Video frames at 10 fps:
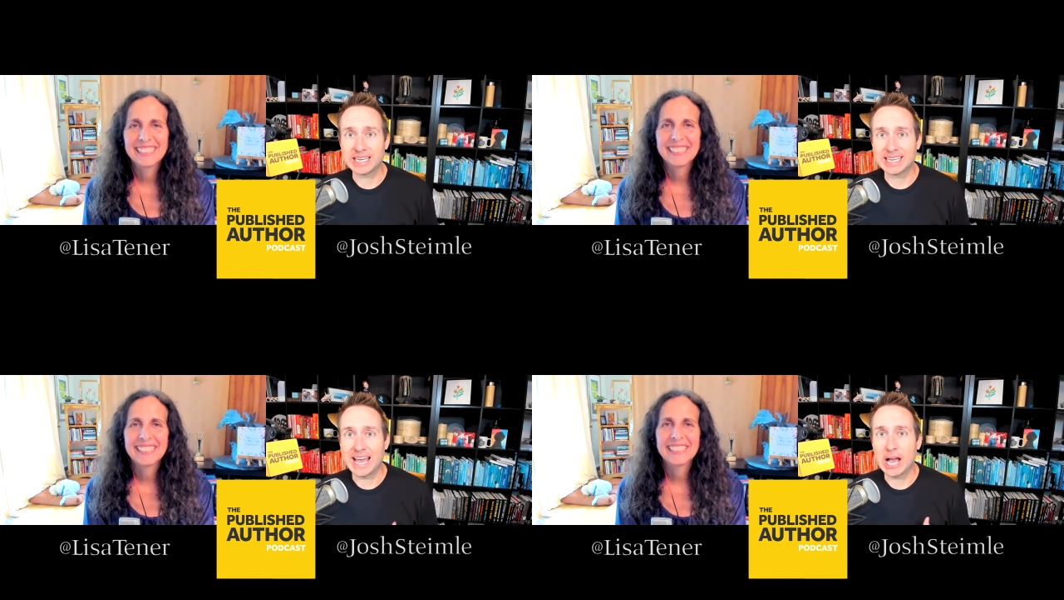Speaker 1: in
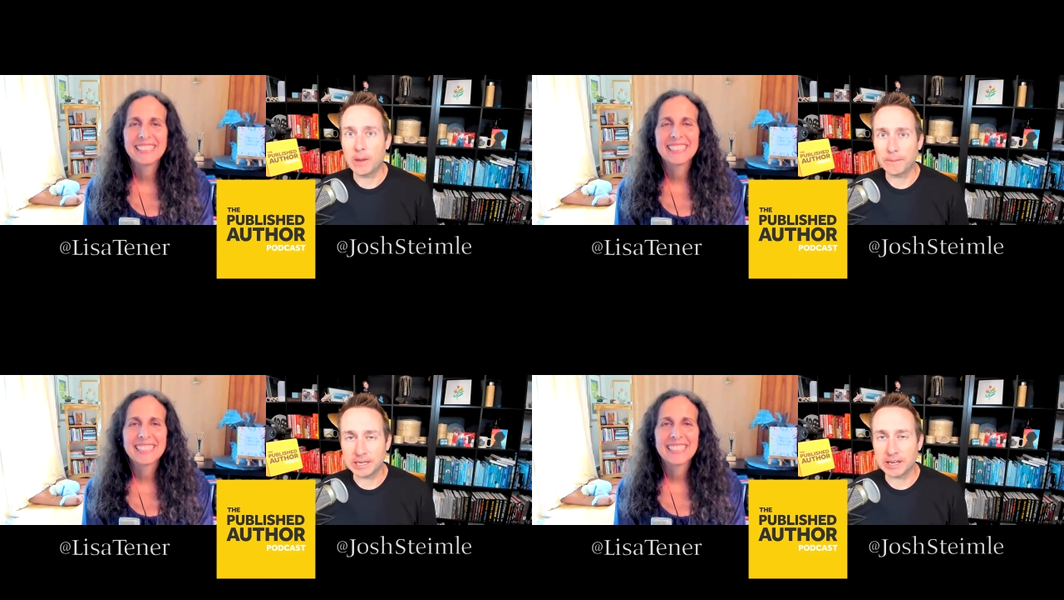
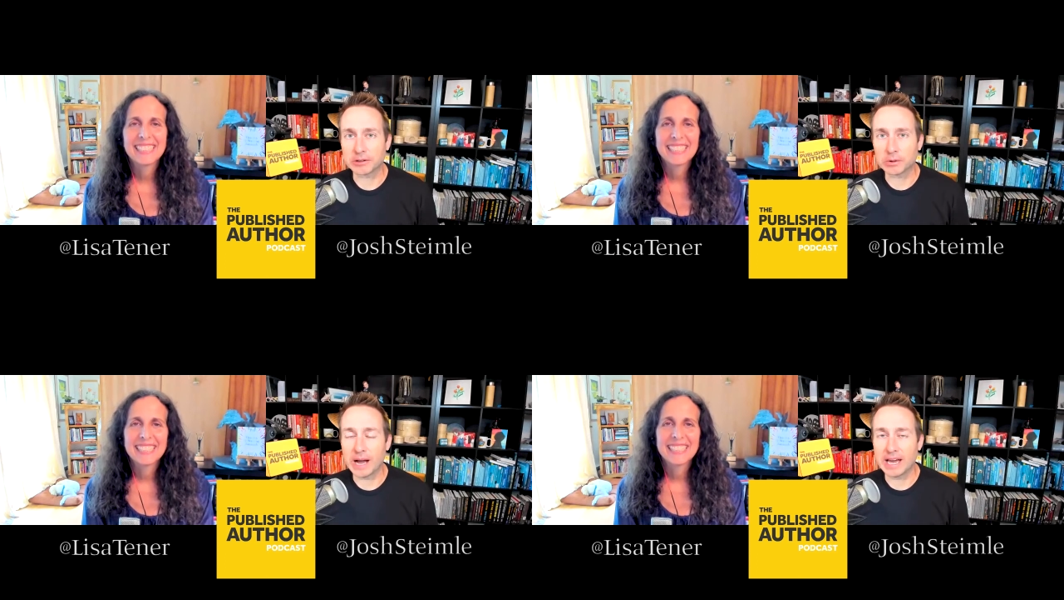helping other
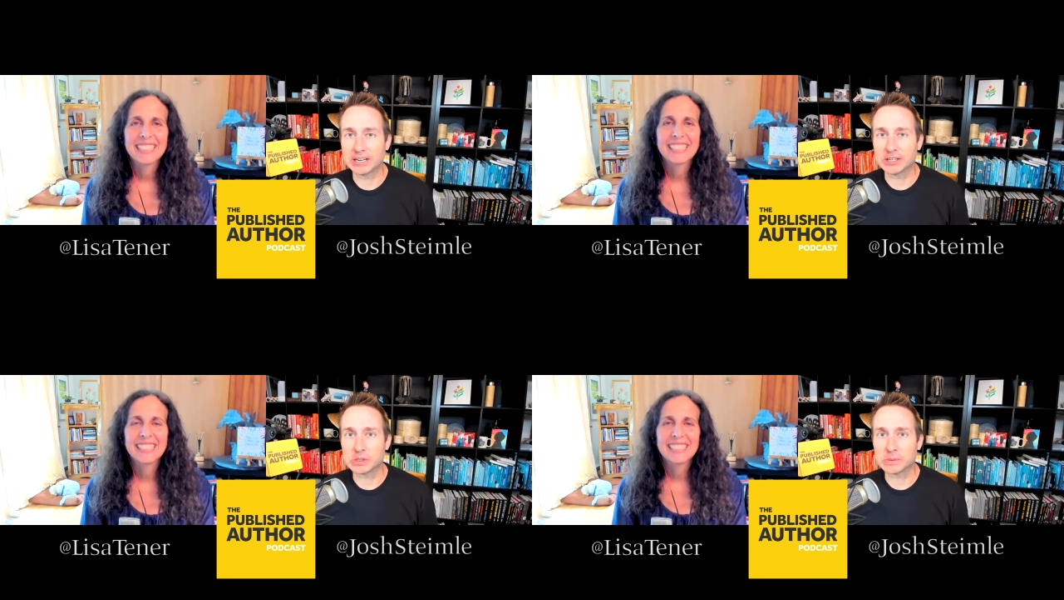
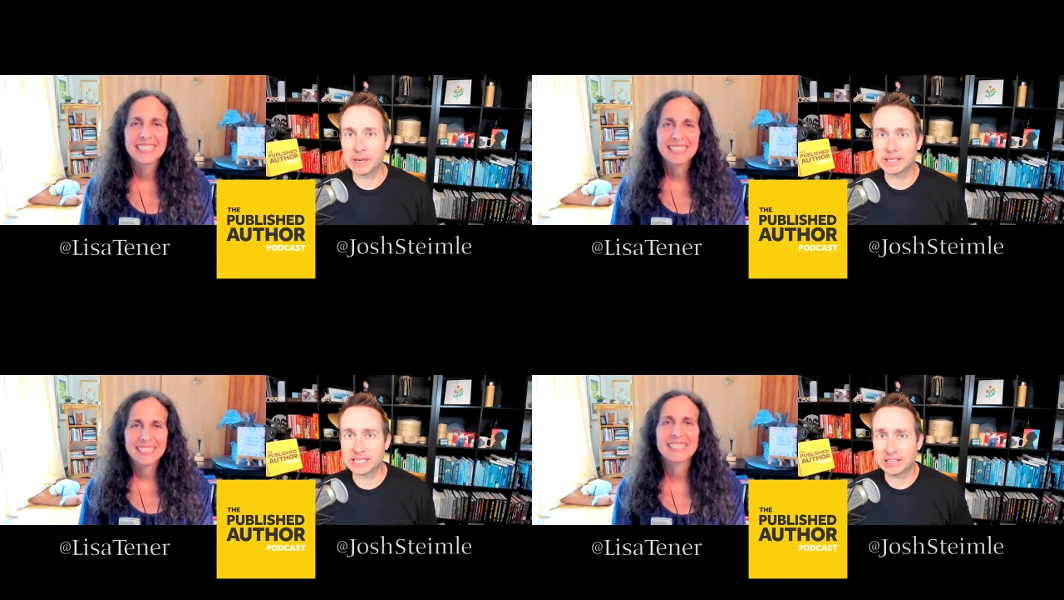writers, but
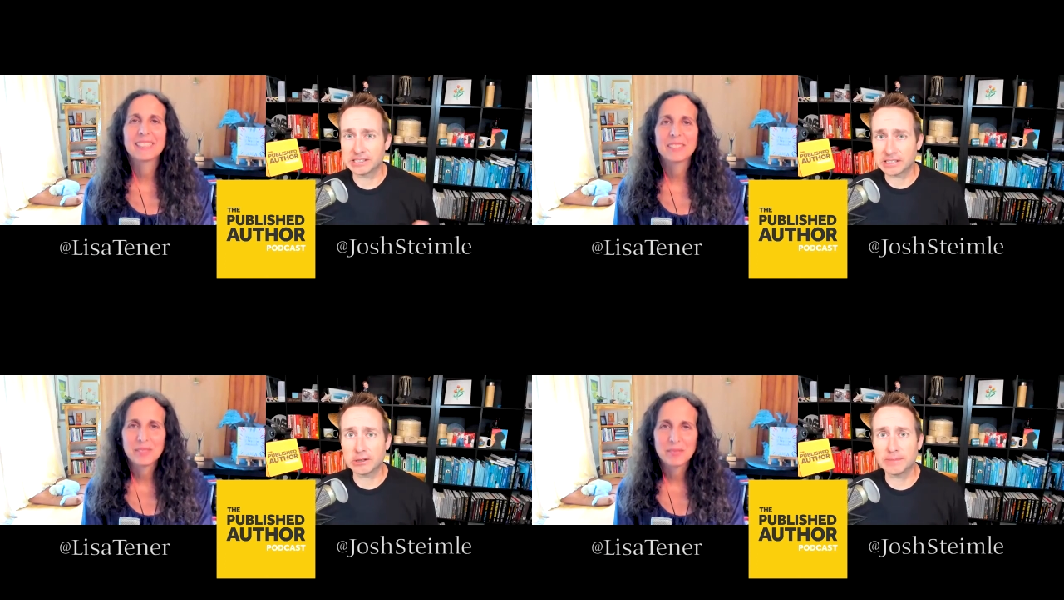tell us a
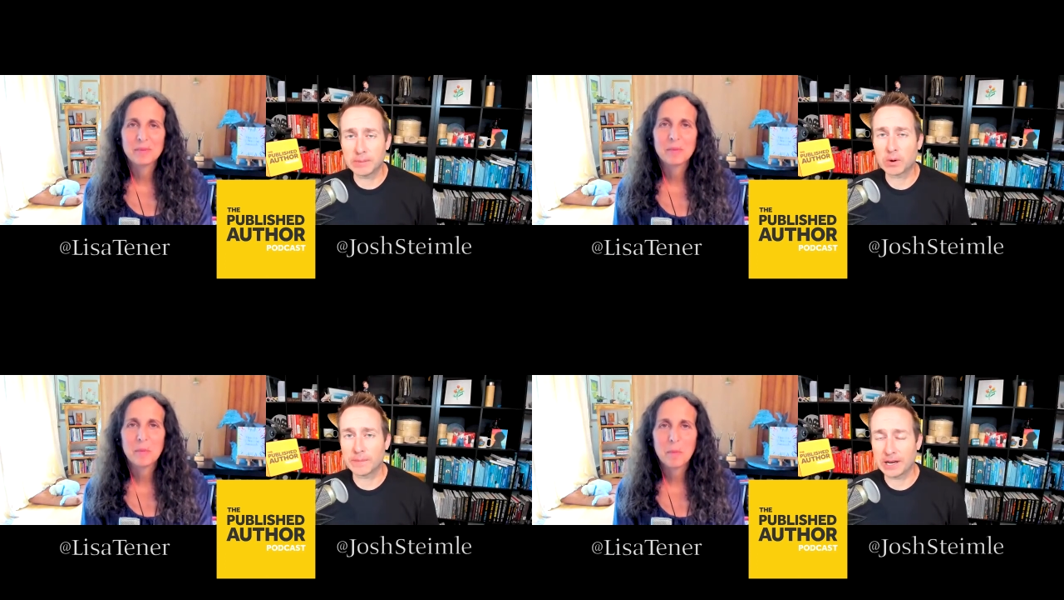little bit more
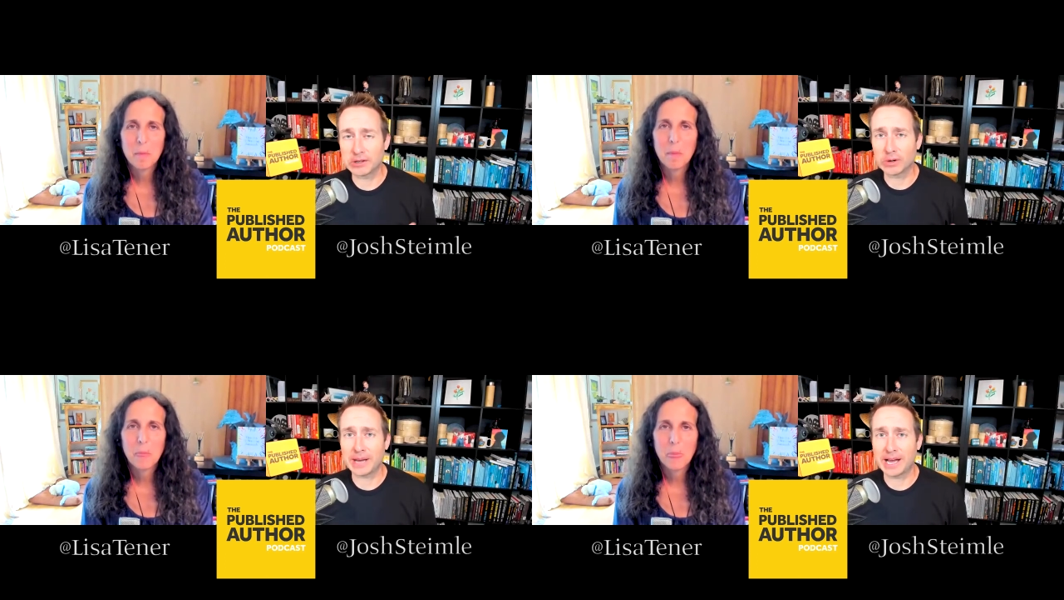about your
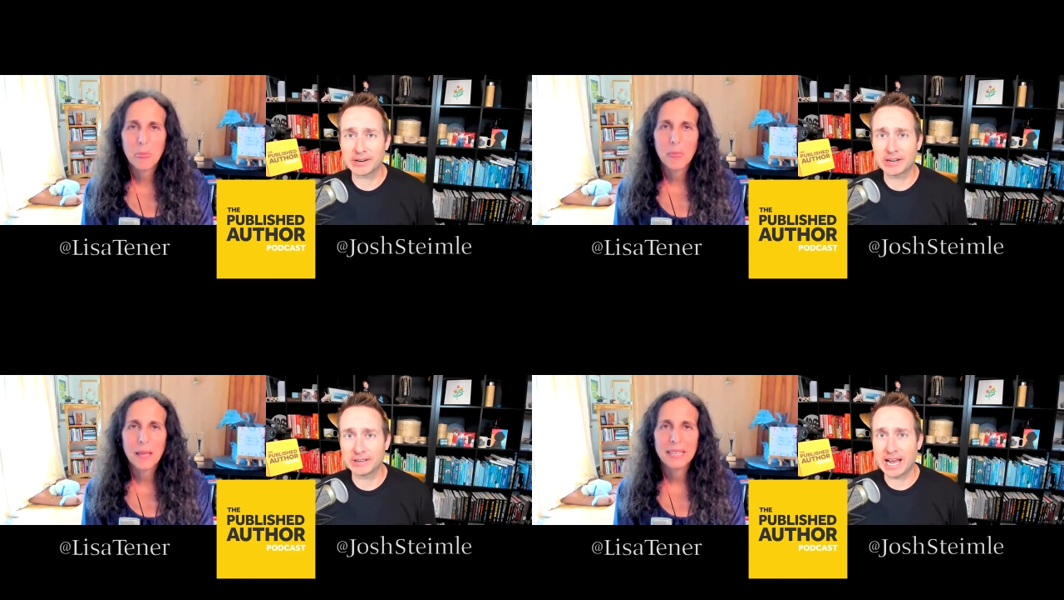
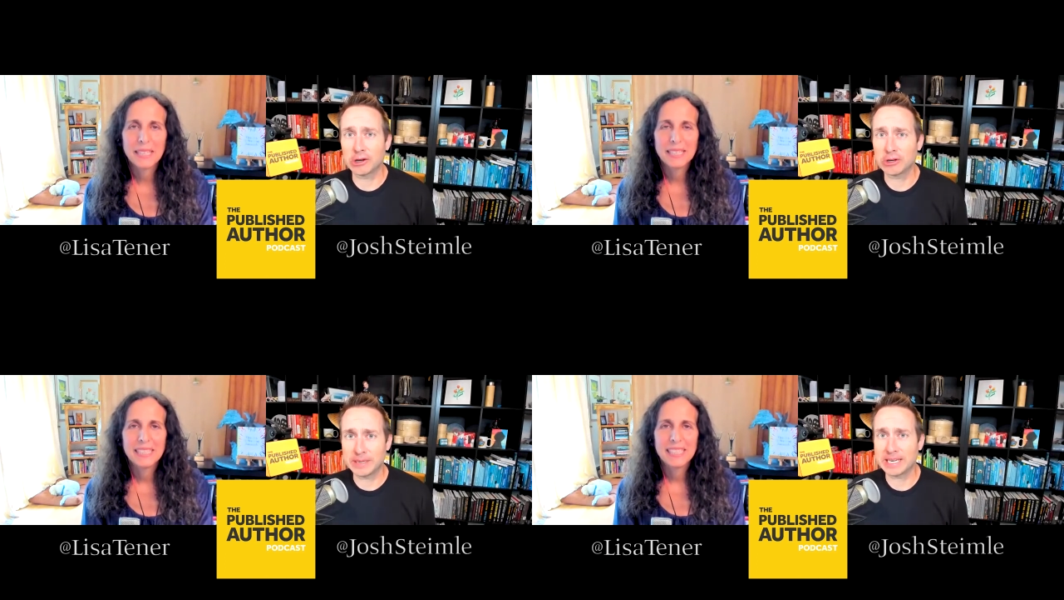background and how you
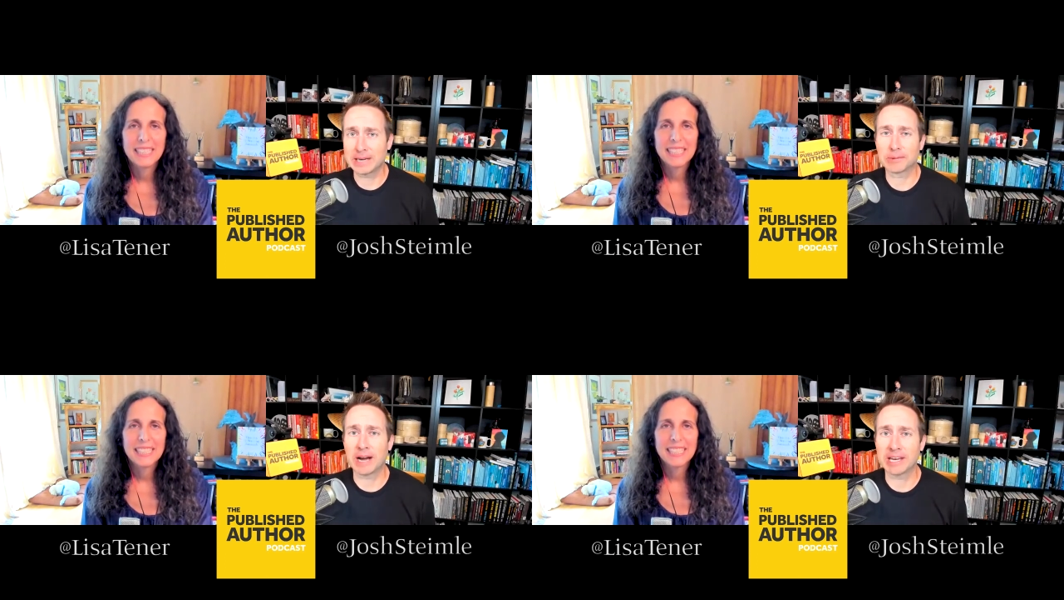became a
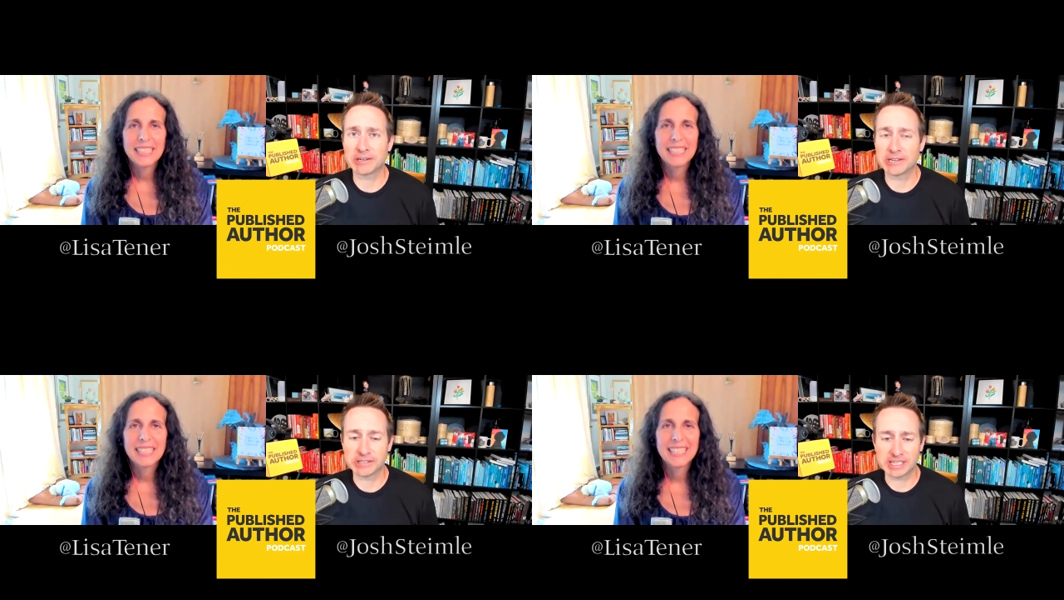writer
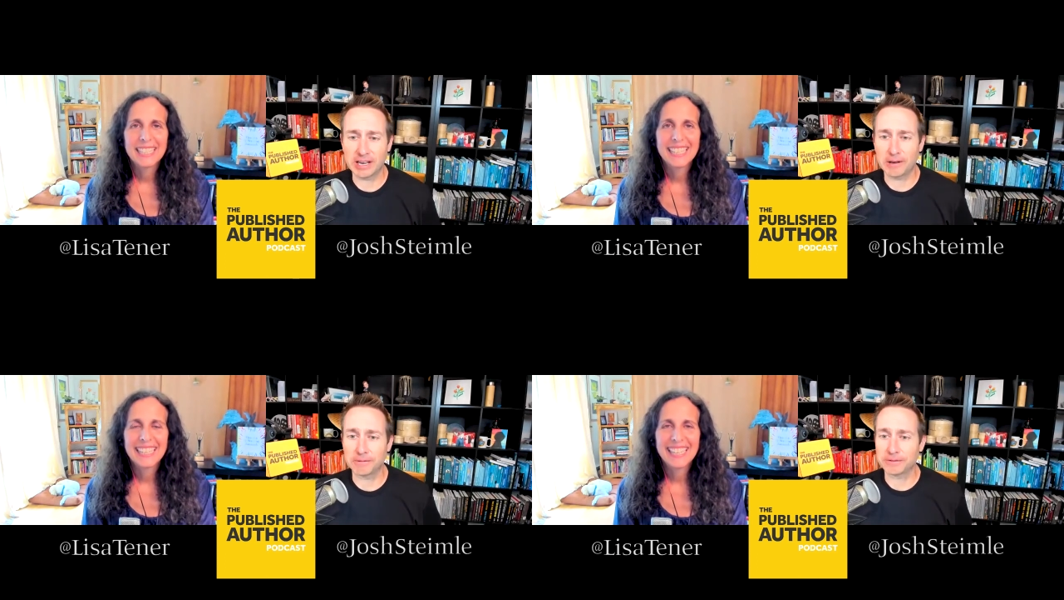
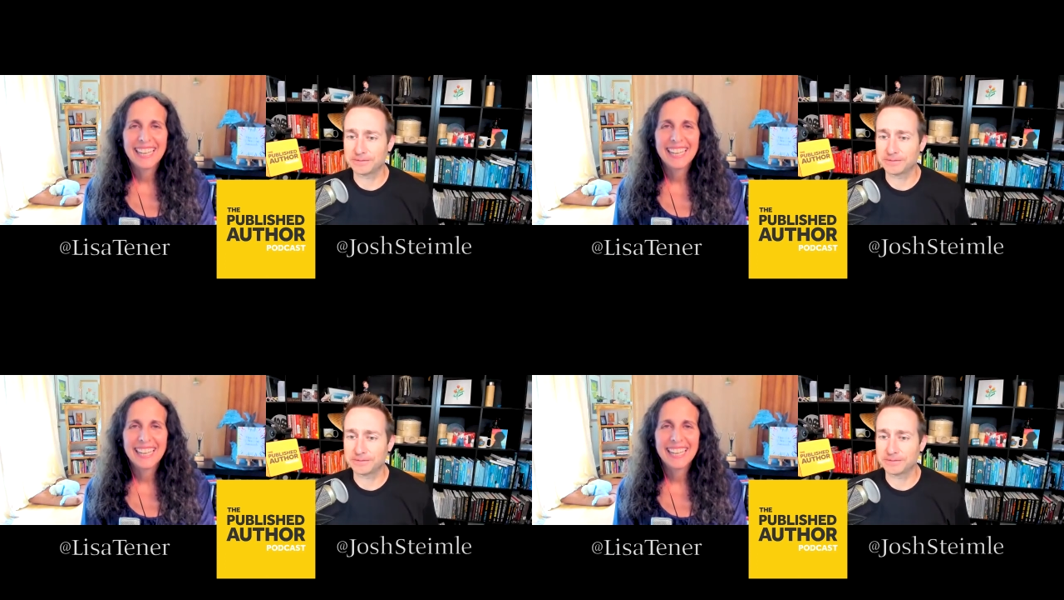yourself.